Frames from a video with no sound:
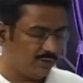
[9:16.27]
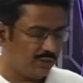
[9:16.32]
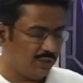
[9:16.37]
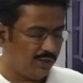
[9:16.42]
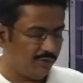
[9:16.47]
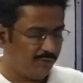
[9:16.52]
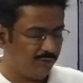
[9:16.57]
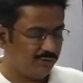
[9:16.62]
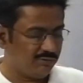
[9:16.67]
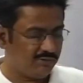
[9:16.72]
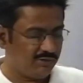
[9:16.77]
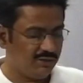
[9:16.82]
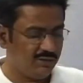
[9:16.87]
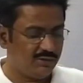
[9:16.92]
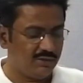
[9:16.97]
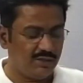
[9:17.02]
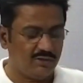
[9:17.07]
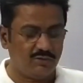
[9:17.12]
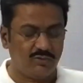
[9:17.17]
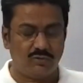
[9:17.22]
here, if you see,
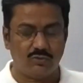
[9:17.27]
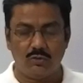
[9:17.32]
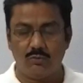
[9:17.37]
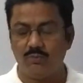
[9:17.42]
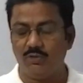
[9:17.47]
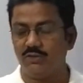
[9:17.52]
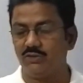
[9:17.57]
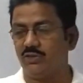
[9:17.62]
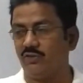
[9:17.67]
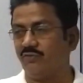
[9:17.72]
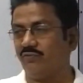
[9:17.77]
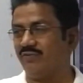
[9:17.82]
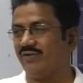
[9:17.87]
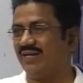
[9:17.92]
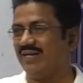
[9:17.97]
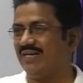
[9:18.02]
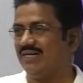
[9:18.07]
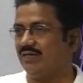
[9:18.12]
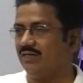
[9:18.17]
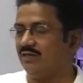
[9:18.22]
there's so much of
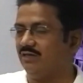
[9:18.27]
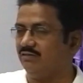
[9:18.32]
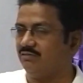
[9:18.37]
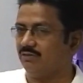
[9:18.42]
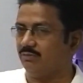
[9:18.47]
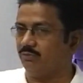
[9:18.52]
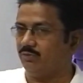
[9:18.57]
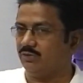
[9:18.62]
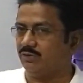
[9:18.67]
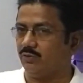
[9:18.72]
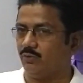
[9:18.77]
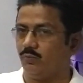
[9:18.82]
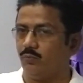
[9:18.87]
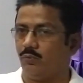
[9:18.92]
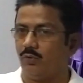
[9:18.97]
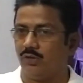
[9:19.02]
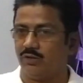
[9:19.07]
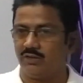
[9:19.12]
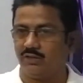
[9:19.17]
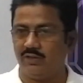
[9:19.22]
greenery, so much of
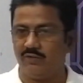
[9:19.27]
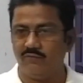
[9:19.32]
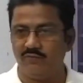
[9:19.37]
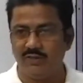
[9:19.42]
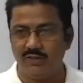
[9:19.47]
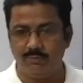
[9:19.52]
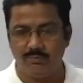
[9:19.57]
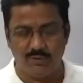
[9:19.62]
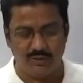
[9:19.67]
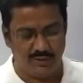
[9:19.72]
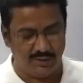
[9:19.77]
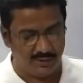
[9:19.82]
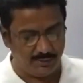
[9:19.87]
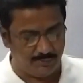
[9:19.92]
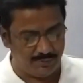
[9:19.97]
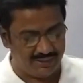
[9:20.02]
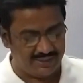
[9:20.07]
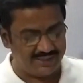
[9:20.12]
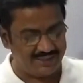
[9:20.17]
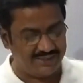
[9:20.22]
water available there,
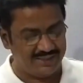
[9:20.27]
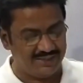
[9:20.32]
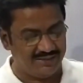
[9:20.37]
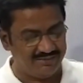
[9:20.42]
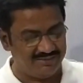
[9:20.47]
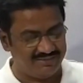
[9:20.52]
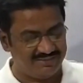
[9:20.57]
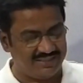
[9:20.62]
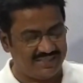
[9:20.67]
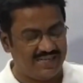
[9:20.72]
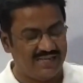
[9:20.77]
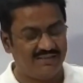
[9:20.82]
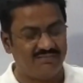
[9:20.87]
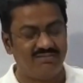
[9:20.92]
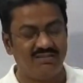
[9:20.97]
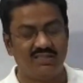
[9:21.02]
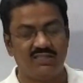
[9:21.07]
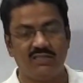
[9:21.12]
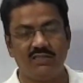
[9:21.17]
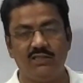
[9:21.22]
but the
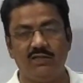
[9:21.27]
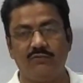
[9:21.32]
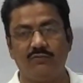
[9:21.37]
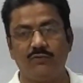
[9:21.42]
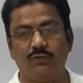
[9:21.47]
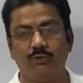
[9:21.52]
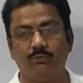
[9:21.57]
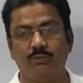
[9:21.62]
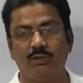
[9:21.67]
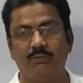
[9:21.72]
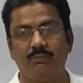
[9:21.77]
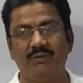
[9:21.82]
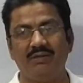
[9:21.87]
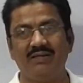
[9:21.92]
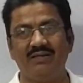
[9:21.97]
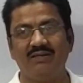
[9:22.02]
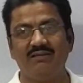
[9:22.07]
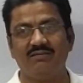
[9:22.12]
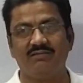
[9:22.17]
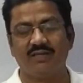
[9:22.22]
scarcity of human
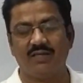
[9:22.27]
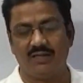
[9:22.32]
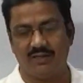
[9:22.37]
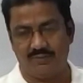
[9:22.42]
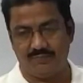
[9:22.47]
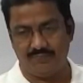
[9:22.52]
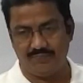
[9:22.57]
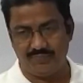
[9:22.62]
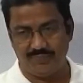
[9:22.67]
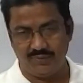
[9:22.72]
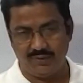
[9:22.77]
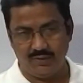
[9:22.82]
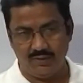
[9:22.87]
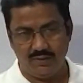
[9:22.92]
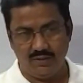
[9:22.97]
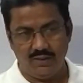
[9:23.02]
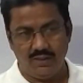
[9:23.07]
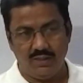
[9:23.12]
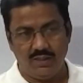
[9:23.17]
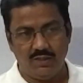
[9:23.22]
being is there.
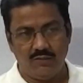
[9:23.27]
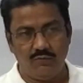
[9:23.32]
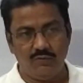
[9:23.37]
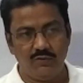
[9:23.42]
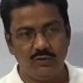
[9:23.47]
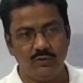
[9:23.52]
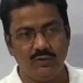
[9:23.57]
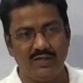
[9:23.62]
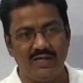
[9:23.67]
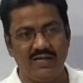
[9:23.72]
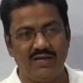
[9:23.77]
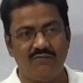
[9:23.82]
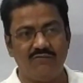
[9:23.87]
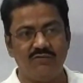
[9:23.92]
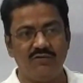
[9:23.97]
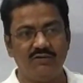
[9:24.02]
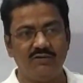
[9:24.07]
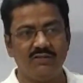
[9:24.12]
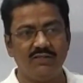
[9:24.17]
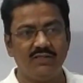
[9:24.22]
Even though
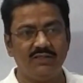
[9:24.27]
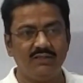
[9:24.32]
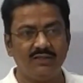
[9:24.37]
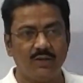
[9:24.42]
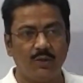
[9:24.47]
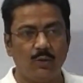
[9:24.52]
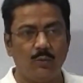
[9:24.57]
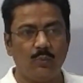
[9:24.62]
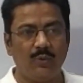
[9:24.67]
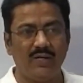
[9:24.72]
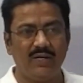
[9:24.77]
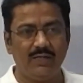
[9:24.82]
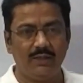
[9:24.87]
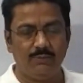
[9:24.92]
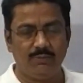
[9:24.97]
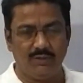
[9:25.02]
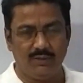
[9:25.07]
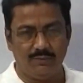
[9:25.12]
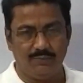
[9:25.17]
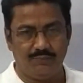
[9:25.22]
everything is
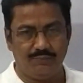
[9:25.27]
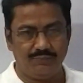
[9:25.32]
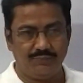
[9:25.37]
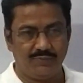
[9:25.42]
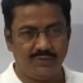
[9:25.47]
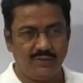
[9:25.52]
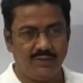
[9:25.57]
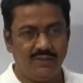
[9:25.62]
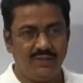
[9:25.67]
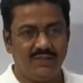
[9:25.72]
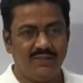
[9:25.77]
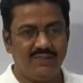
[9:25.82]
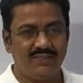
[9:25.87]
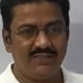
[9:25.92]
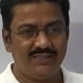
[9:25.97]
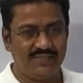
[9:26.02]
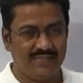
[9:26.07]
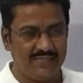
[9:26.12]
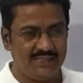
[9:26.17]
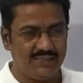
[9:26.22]
available,
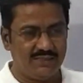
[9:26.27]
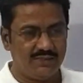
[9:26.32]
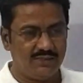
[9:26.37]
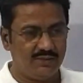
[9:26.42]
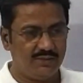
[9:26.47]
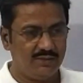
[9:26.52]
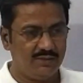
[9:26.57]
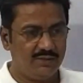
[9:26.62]
yet